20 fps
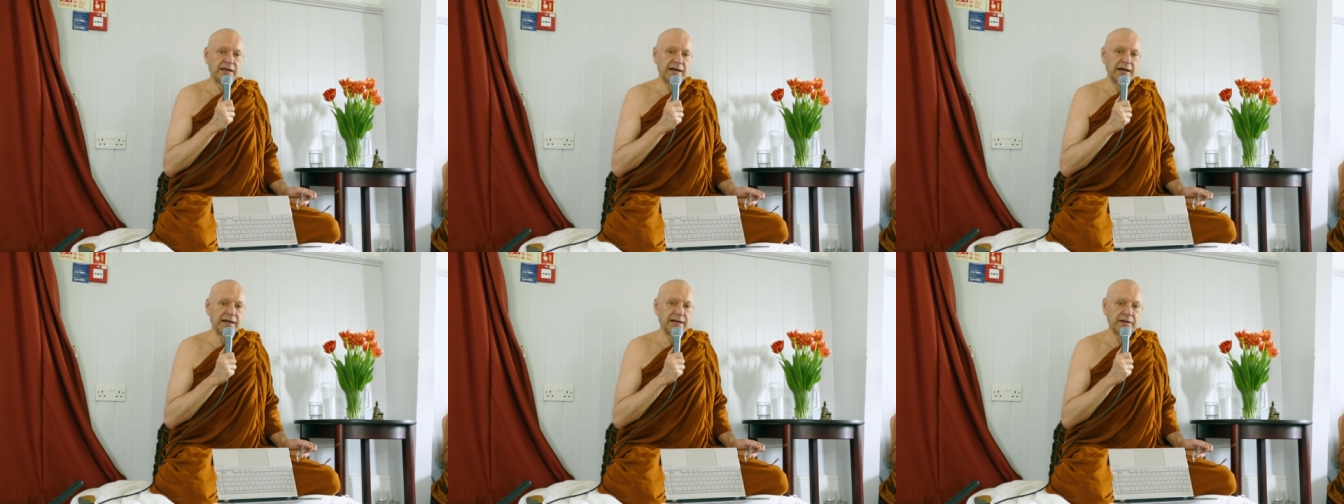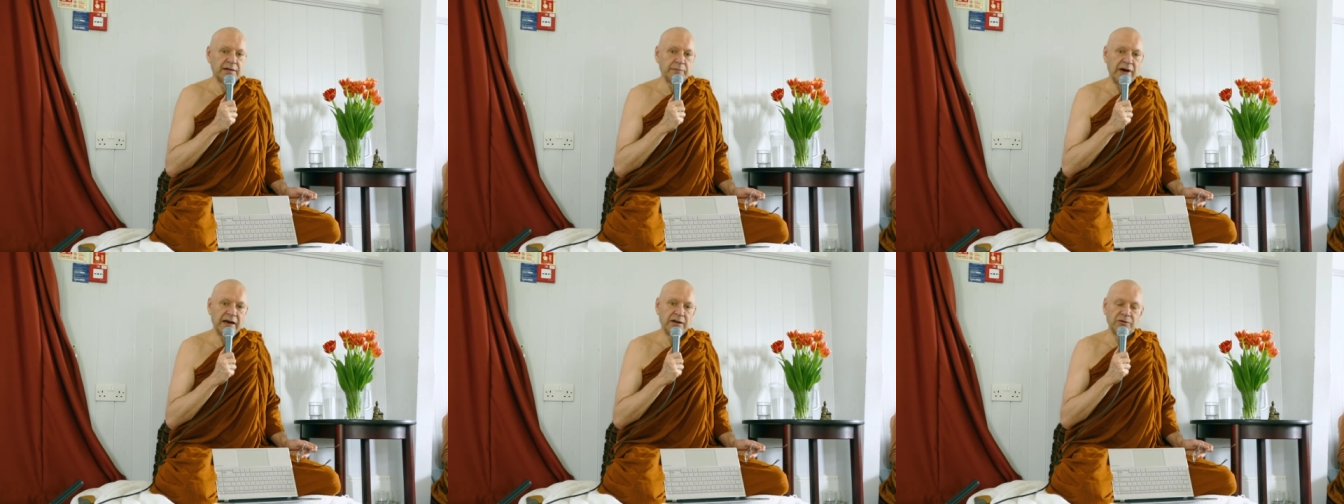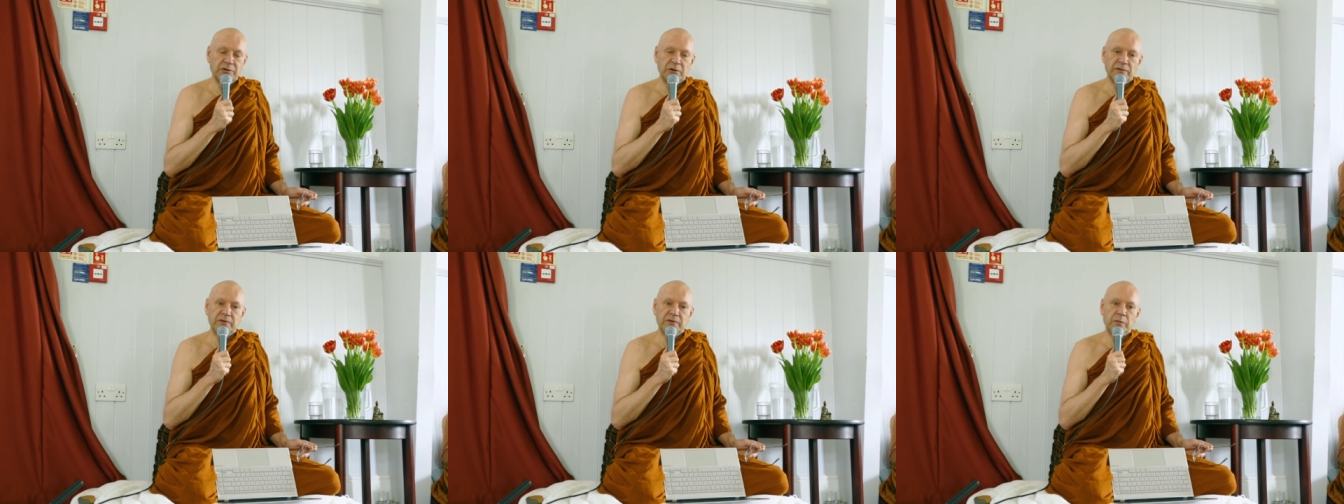And it, I
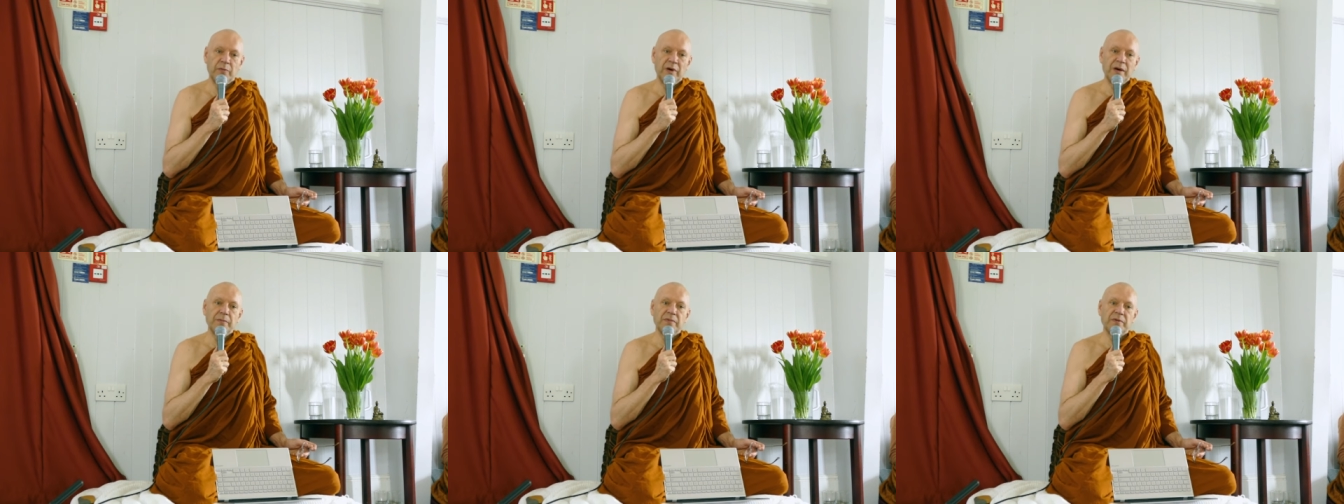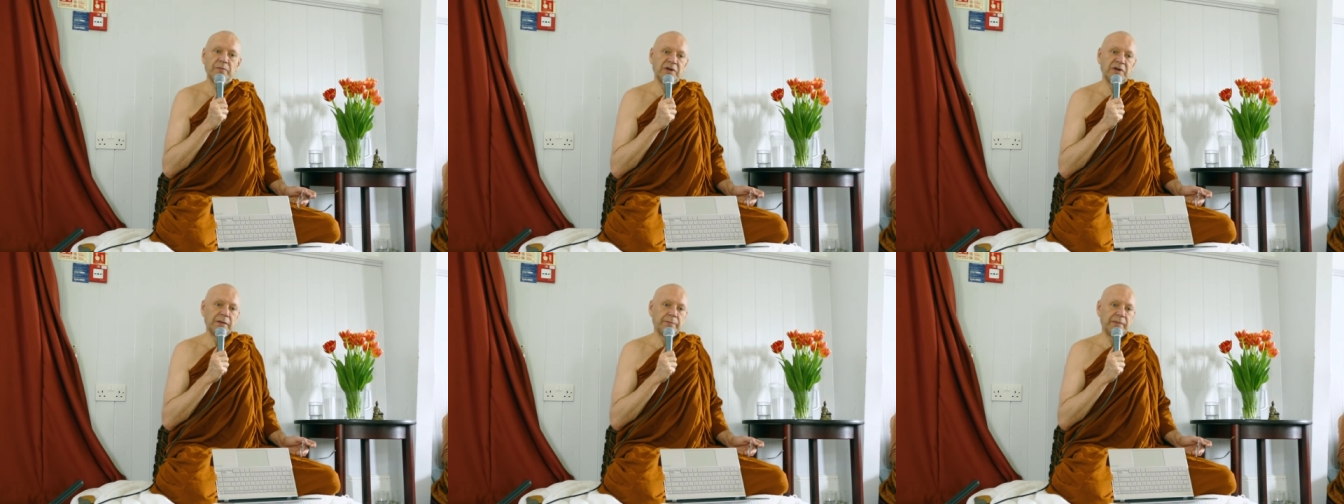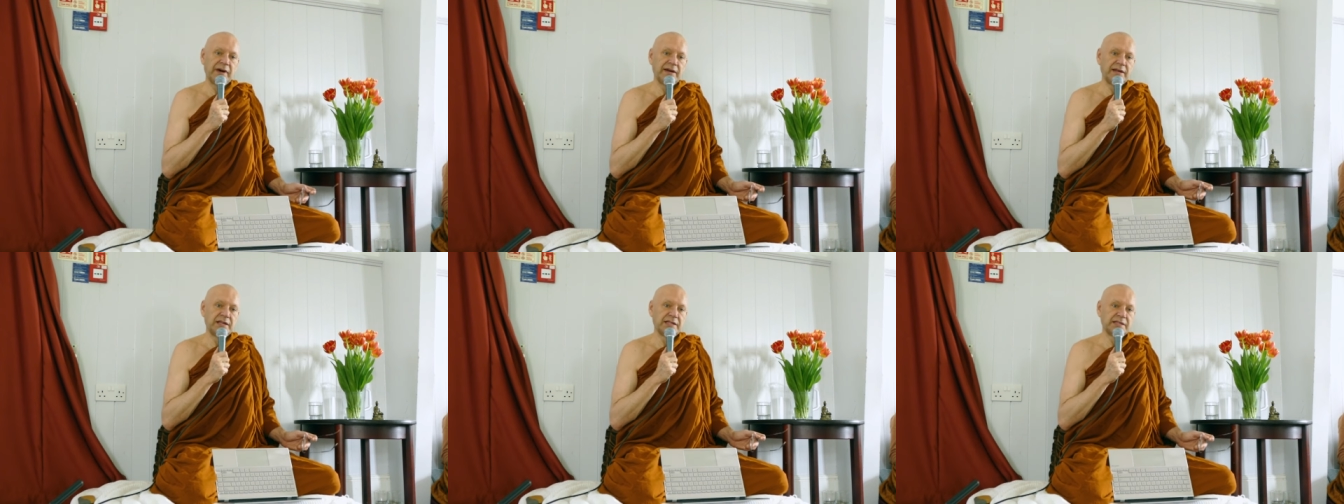don't know if you remember, but it
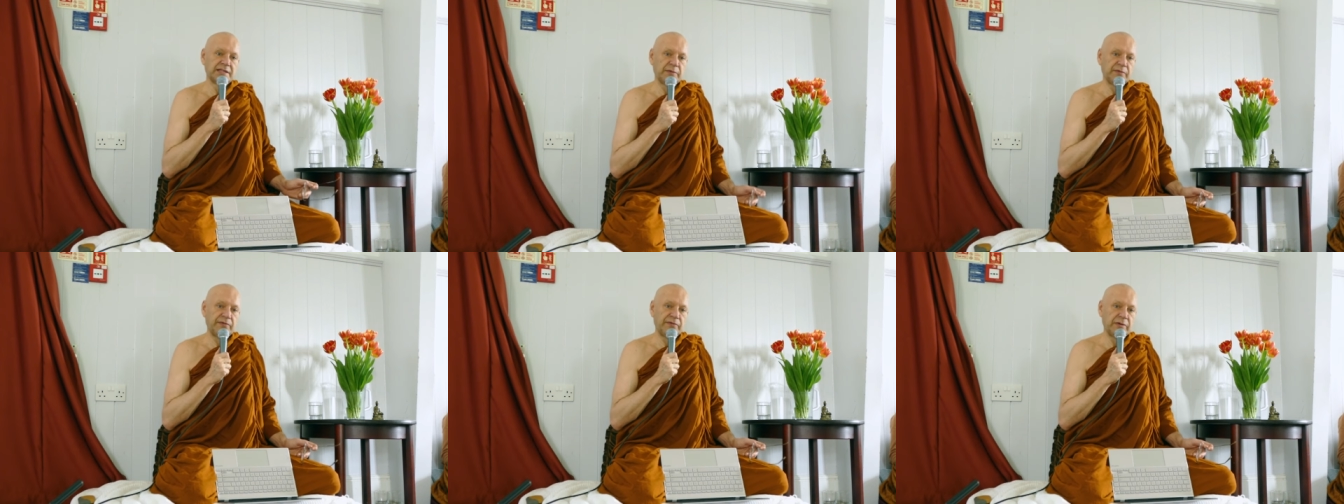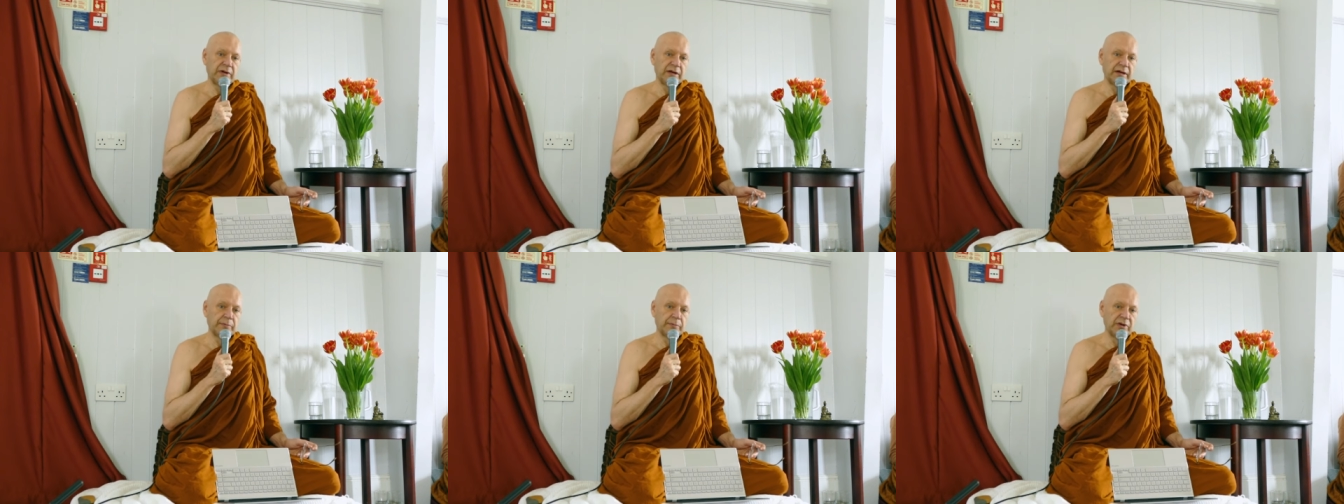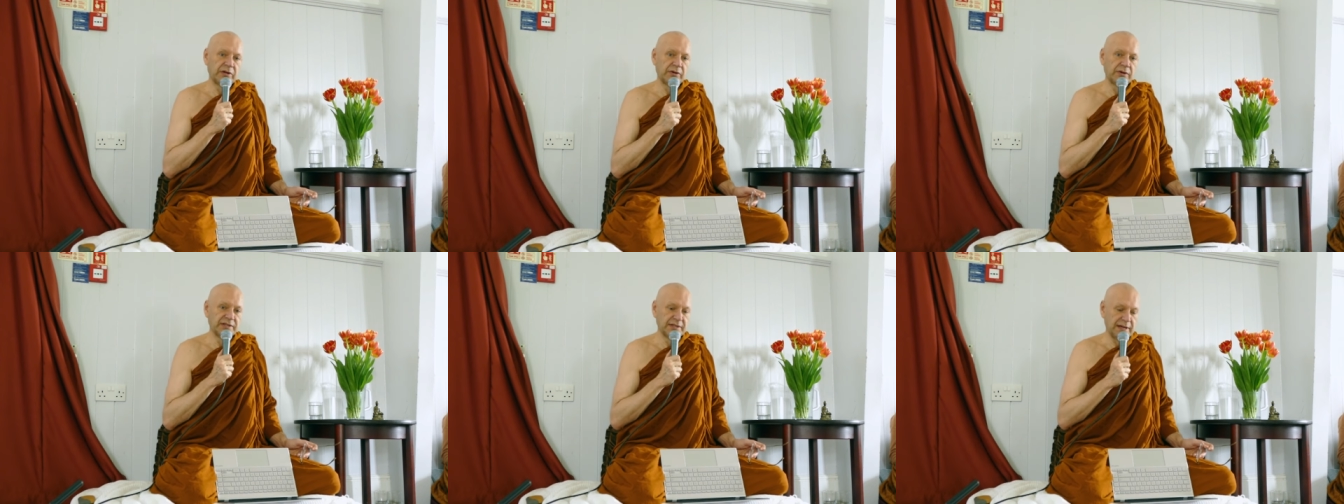made its uh,
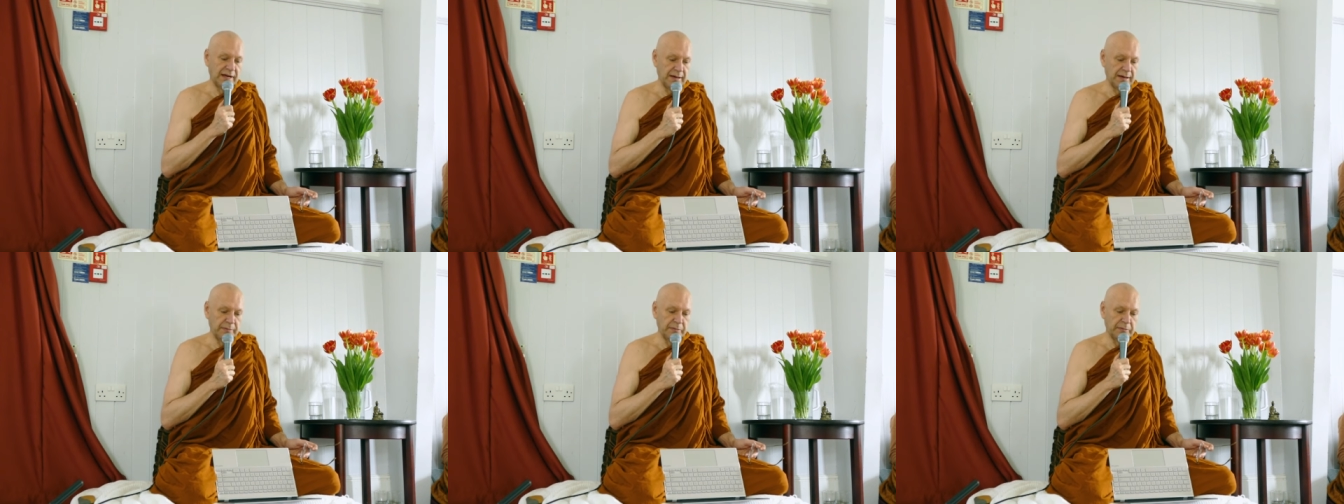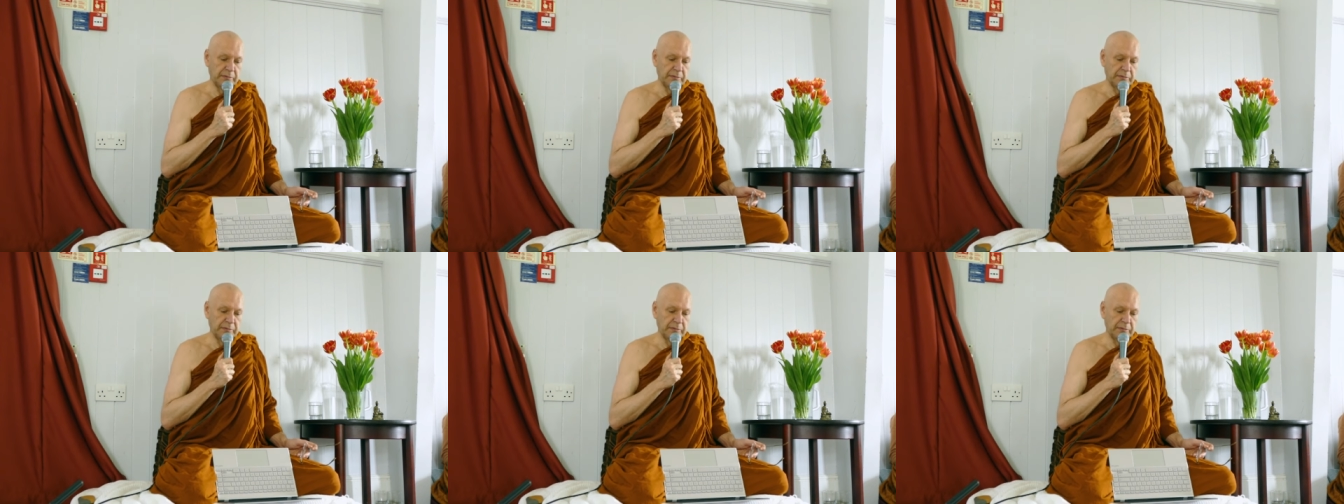because I